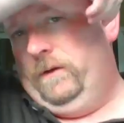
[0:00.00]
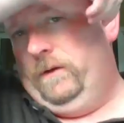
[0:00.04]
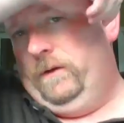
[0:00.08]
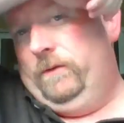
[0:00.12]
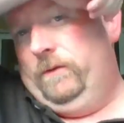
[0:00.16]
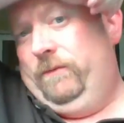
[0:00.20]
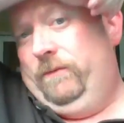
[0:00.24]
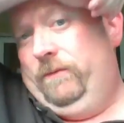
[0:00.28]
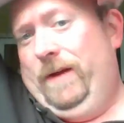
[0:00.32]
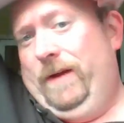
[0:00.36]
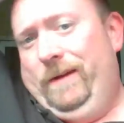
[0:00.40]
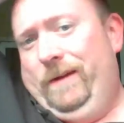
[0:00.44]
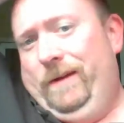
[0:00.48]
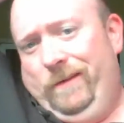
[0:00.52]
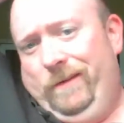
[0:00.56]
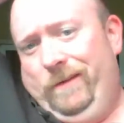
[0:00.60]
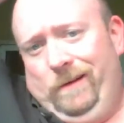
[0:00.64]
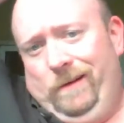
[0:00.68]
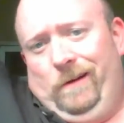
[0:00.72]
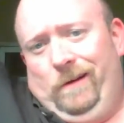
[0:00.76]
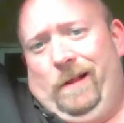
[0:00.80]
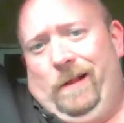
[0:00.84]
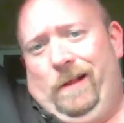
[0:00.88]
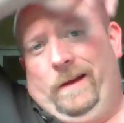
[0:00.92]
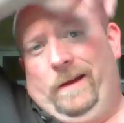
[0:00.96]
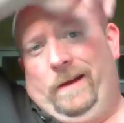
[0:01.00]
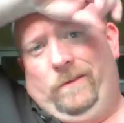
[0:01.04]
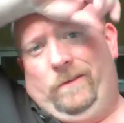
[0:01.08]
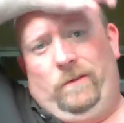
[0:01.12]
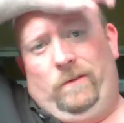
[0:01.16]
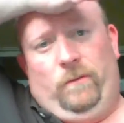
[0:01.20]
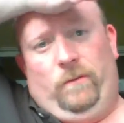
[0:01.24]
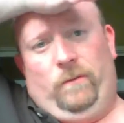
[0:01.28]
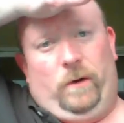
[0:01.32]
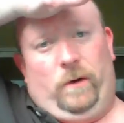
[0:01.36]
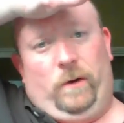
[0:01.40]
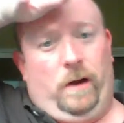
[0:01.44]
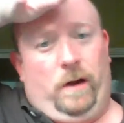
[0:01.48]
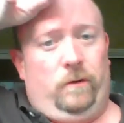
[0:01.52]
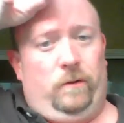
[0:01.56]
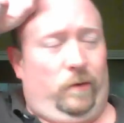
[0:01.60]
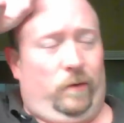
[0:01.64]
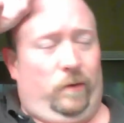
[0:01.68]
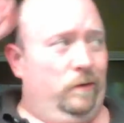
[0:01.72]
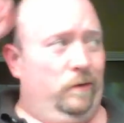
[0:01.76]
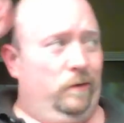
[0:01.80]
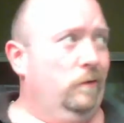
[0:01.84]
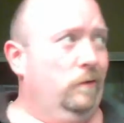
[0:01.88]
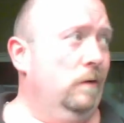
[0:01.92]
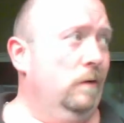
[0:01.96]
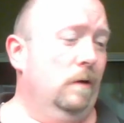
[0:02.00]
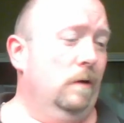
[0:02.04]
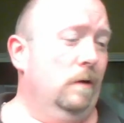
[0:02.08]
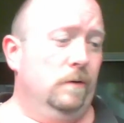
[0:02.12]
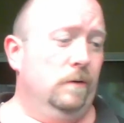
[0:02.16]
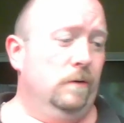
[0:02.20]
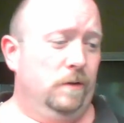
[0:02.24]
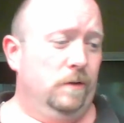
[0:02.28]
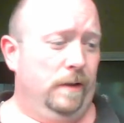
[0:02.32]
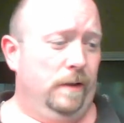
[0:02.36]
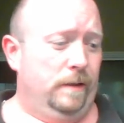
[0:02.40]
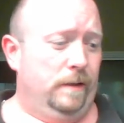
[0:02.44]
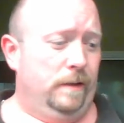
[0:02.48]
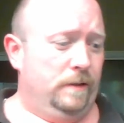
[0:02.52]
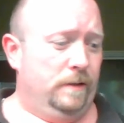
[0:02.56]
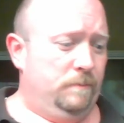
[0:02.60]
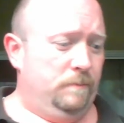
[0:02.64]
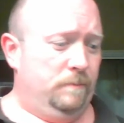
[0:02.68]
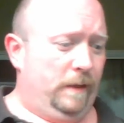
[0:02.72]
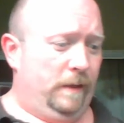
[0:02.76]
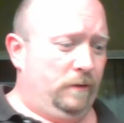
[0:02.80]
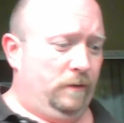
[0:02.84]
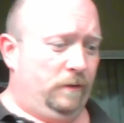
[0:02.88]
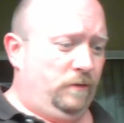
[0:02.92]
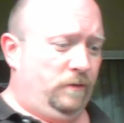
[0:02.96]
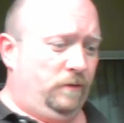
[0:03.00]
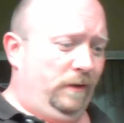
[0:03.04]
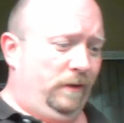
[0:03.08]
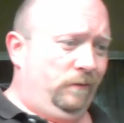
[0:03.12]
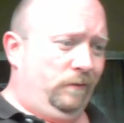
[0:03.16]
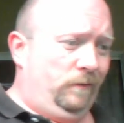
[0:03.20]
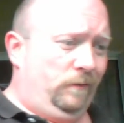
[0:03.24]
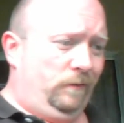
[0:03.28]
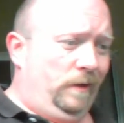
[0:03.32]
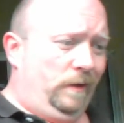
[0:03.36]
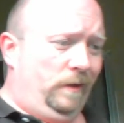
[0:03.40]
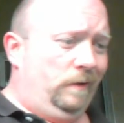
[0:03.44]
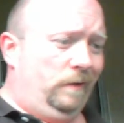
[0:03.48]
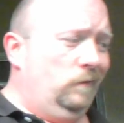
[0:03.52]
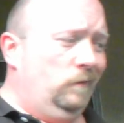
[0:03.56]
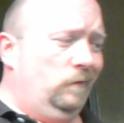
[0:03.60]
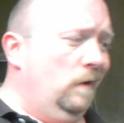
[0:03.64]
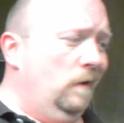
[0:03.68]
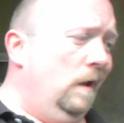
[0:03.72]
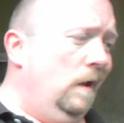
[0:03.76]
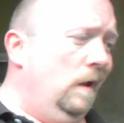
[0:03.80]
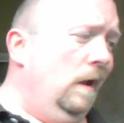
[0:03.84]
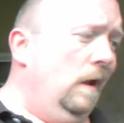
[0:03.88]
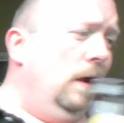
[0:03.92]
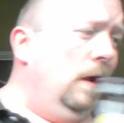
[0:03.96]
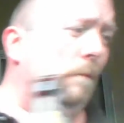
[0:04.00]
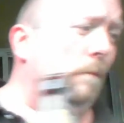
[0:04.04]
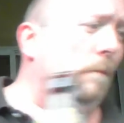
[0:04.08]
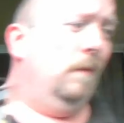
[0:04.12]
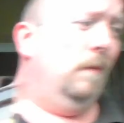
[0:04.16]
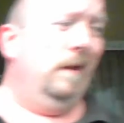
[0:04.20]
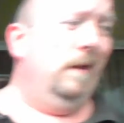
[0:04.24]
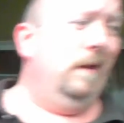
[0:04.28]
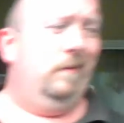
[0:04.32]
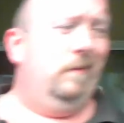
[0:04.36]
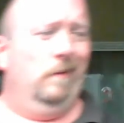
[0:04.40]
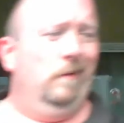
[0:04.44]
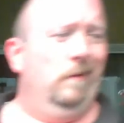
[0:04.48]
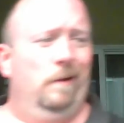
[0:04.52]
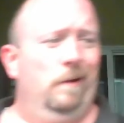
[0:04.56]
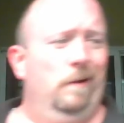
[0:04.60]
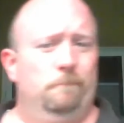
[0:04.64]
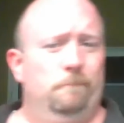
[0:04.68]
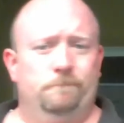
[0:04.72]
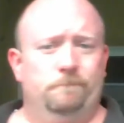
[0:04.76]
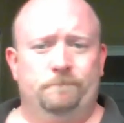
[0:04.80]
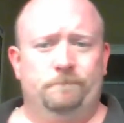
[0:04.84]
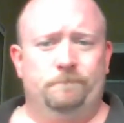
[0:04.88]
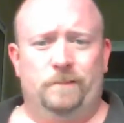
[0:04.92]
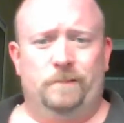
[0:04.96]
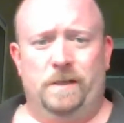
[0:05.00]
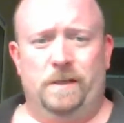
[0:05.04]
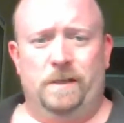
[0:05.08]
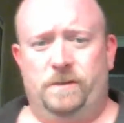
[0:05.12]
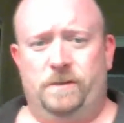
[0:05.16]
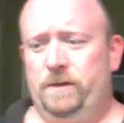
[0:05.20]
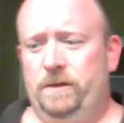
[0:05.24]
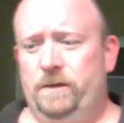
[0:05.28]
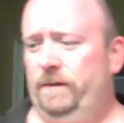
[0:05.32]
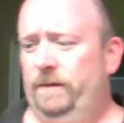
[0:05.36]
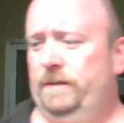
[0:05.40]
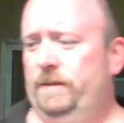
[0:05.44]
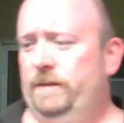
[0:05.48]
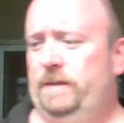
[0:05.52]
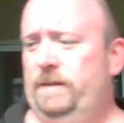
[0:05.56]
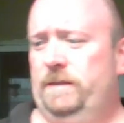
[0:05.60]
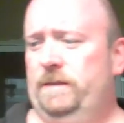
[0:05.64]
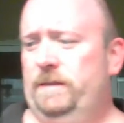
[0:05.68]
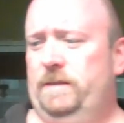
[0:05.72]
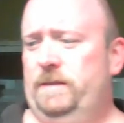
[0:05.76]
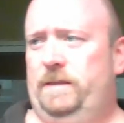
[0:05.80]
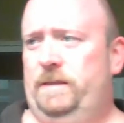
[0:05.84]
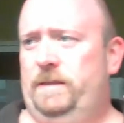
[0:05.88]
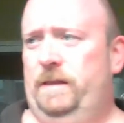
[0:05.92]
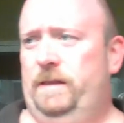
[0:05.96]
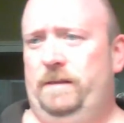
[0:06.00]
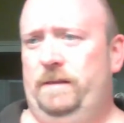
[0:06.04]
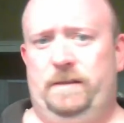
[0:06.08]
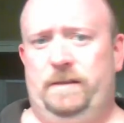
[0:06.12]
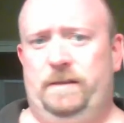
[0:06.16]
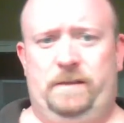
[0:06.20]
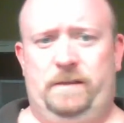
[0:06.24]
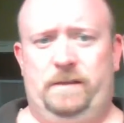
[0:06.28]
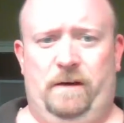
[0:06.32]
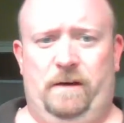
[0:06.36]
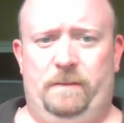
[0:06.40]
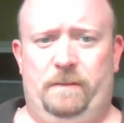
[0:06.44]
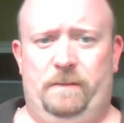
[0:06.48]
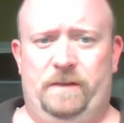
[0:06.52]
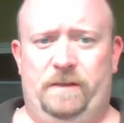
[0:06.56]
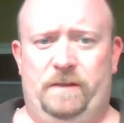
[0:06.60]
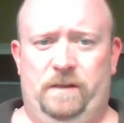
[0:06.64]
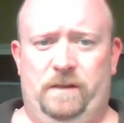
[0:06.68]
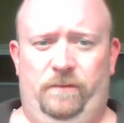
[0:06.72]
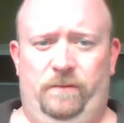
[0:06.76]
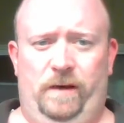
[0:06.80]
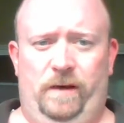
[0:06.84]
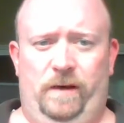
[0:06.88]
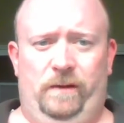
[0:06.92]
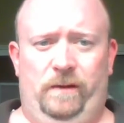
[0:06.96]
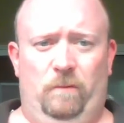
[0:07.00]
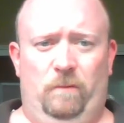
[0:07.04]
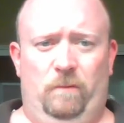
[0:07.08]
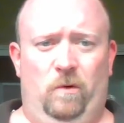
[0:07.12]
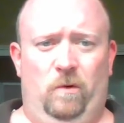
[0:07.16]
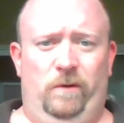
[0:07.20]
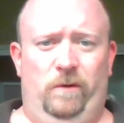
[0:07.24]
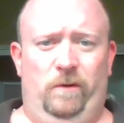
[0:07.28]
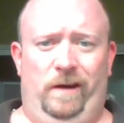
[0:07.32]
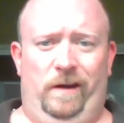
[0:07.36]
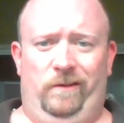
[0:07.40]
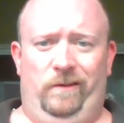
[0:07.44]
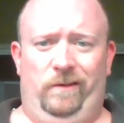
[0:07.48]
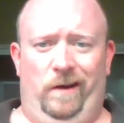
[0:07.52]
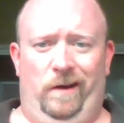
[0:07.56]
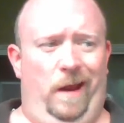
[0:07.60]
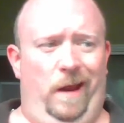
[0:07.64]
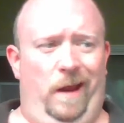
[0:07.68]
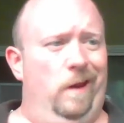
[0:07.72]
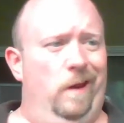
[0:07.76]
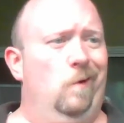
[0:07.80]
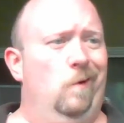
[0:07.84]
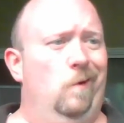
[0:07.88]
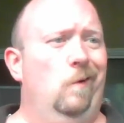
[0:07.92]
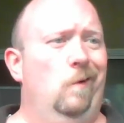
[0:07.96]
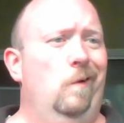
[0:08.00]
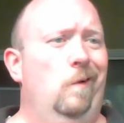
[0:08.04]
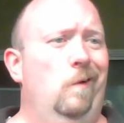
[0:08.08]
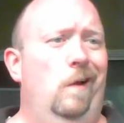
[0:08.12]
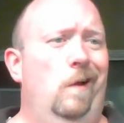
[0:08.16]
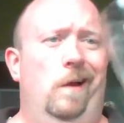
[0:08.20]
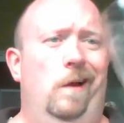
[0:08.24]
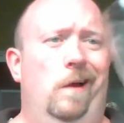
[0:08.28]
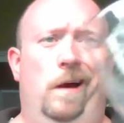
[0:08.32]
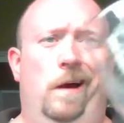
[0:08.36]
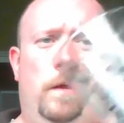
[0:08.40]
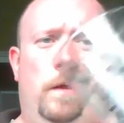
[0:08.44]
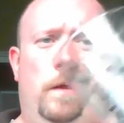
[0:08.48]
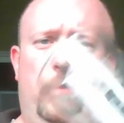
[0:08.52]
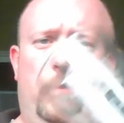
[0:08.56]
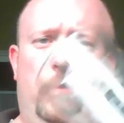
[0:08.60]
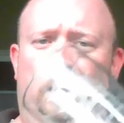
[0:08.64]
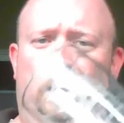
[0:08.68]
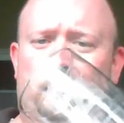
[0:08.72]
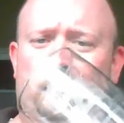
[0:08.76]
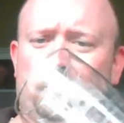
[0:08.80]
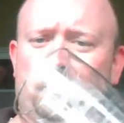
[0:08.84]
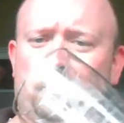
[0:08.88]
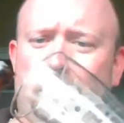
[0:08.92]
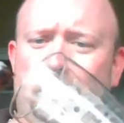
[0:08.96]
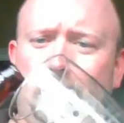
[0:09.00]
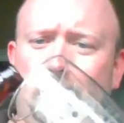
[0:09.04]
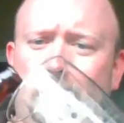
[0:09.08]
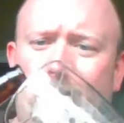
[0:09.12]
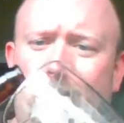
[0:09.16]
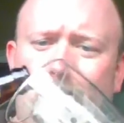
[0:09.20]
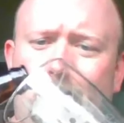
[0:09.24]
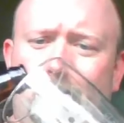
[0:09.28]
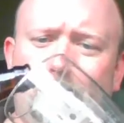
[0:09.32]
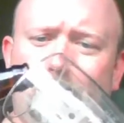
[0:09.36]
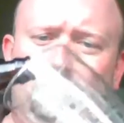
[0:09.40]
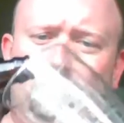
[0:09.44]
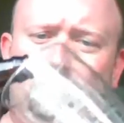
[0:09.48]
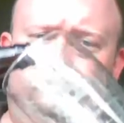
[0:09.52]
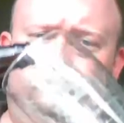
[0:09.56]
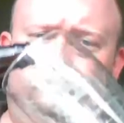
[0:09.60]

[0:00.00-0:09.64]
can use Weizen glasses for goses, so that does make a change of things. But um, considering this doesn't describe itself anything more than as an ale, I thought, you know,